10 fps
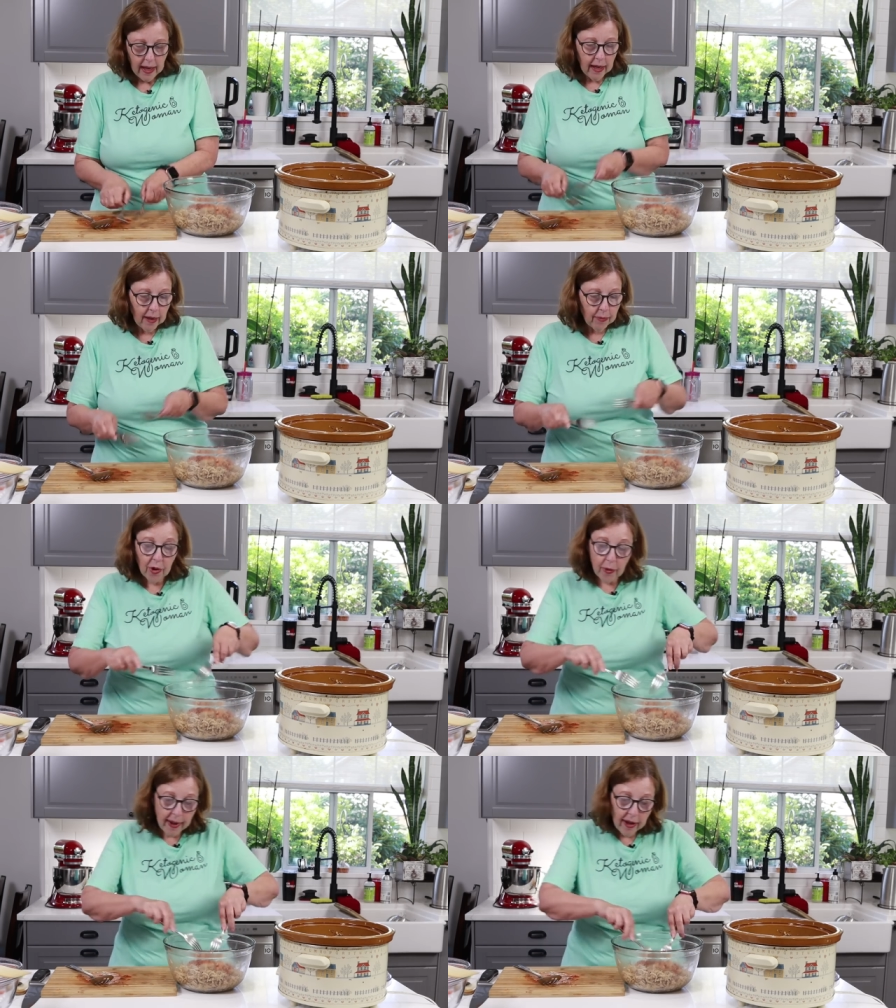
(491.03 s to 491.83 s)
uh,
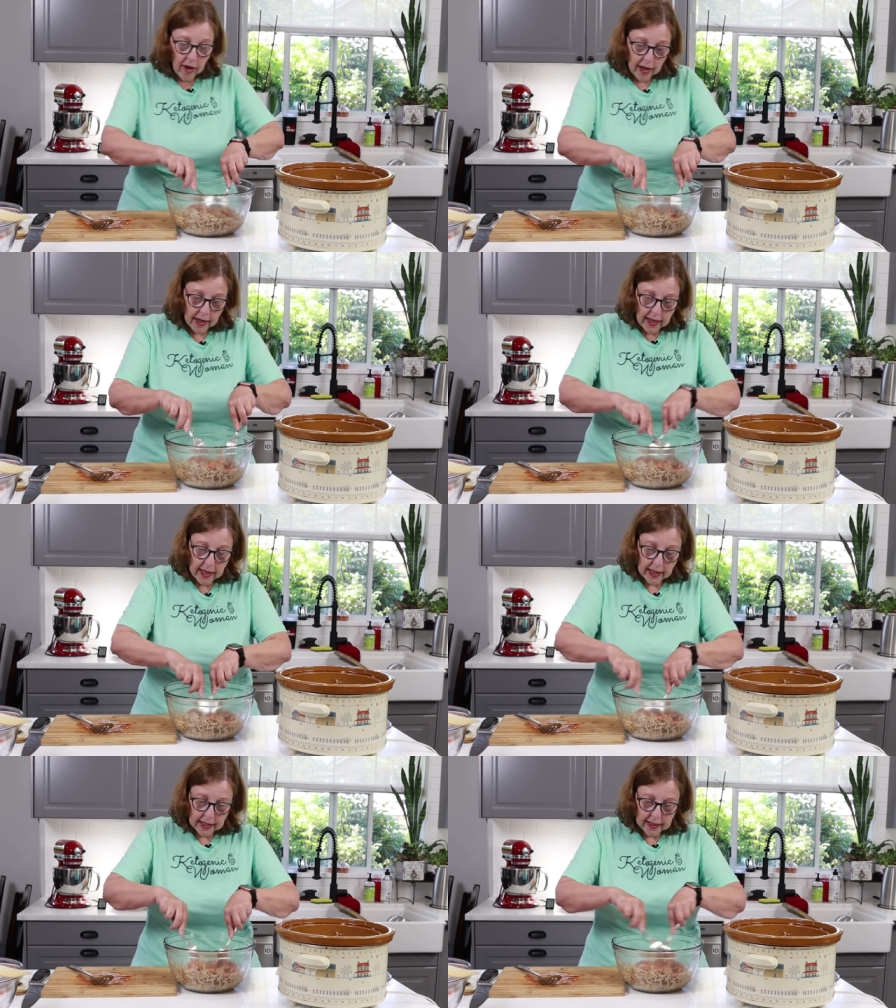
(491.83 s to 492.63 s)

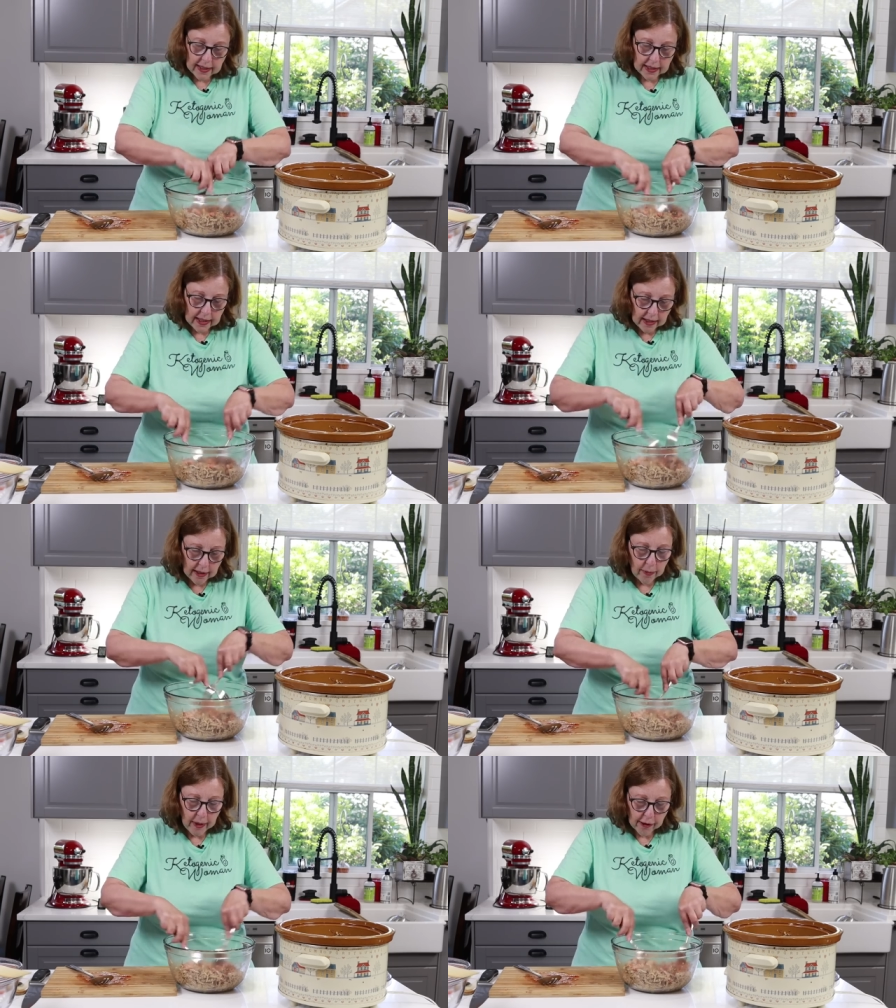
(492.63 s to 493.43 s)
probiotics, a
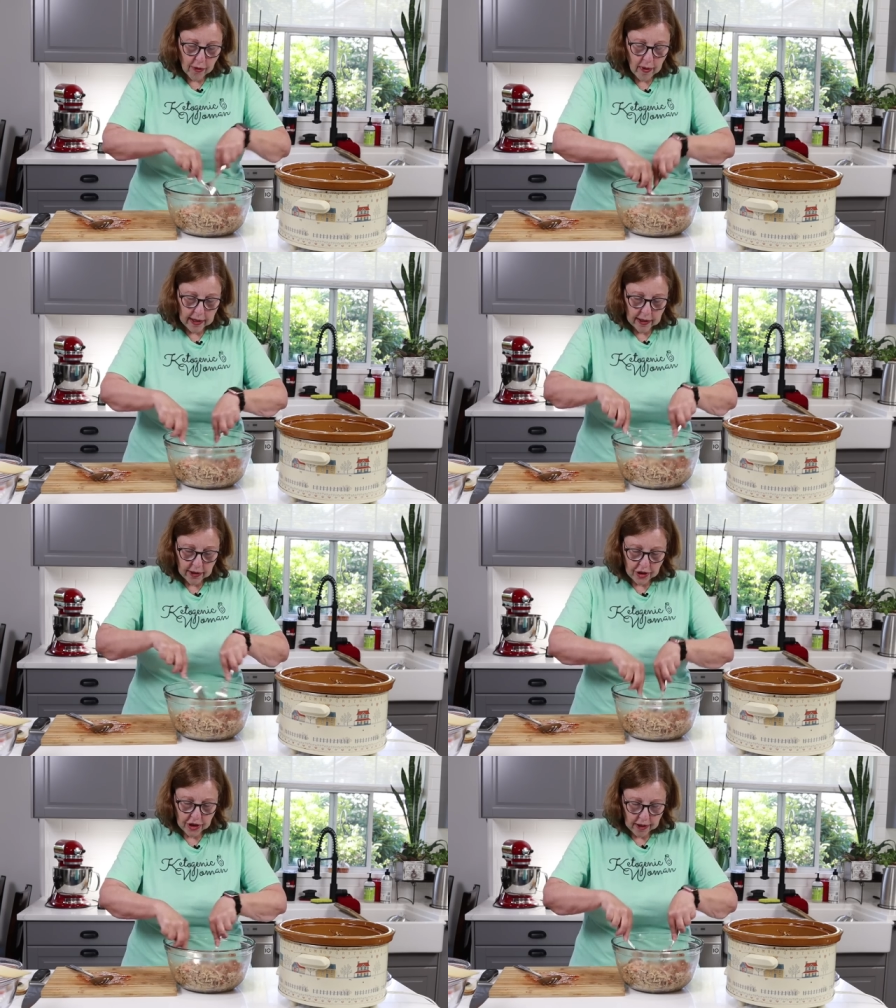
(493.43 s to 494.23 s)
little bit of
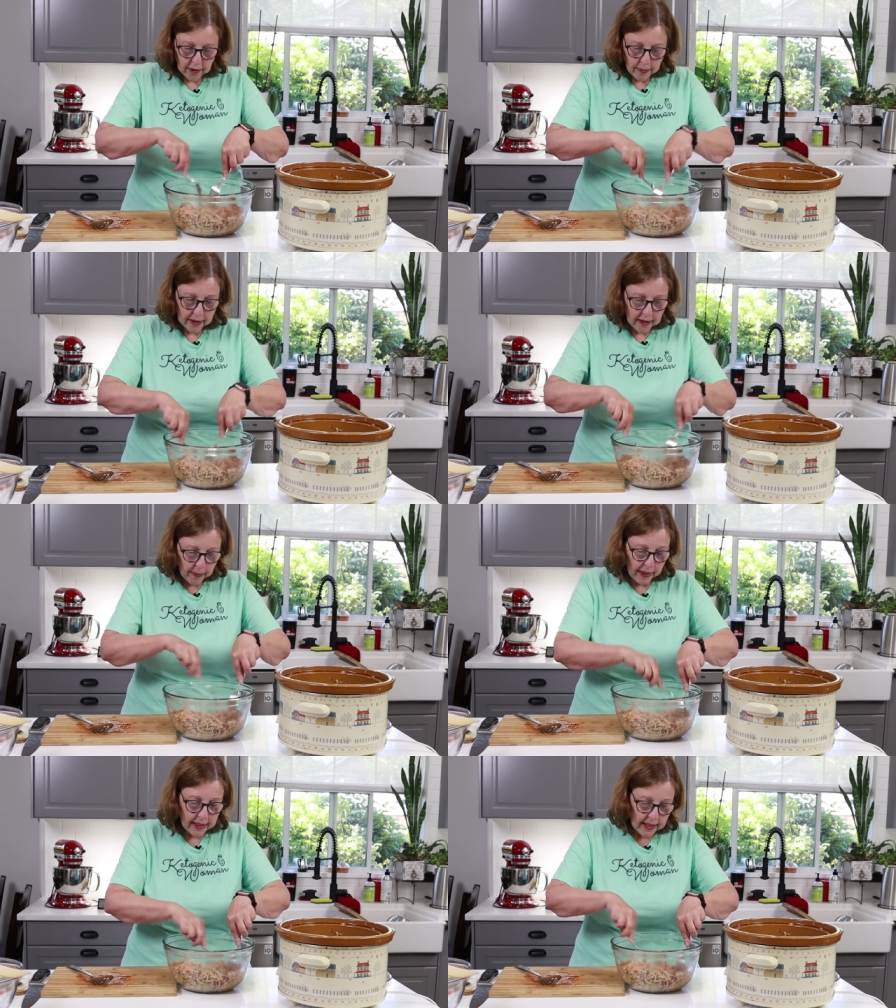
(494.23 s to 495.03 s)
crunch, a little bit of
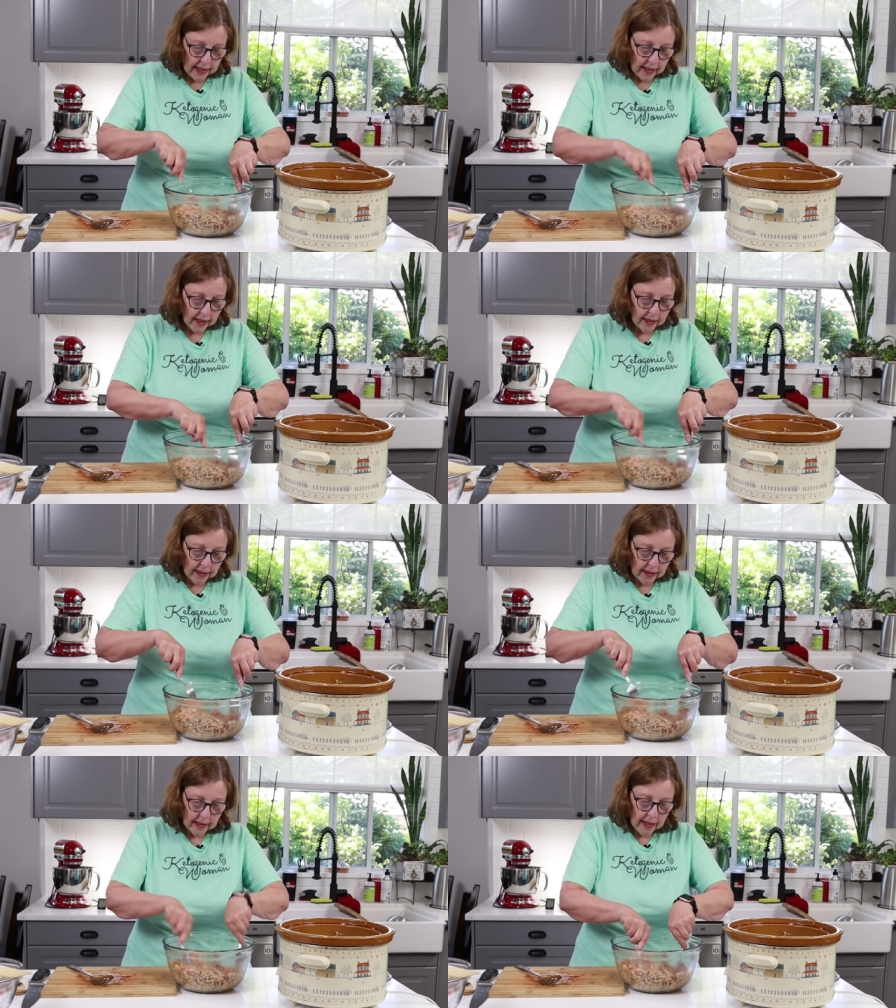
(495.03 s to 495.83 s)

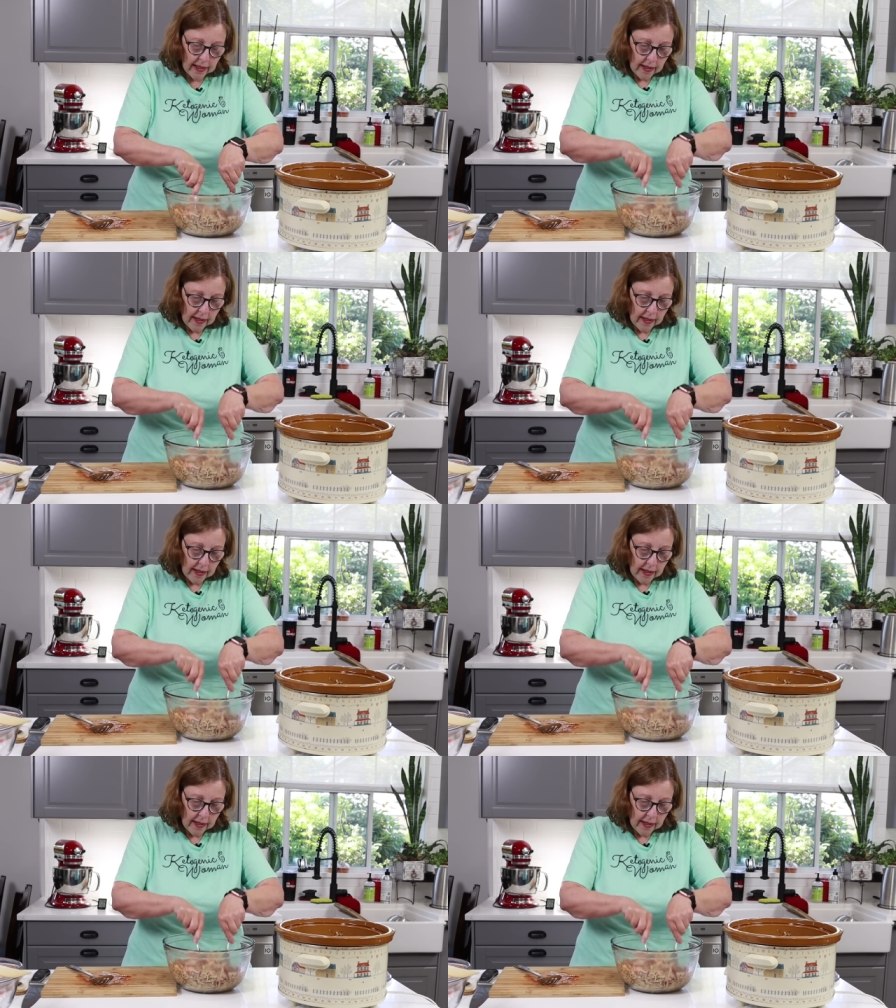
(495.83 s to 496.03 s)
spiciness.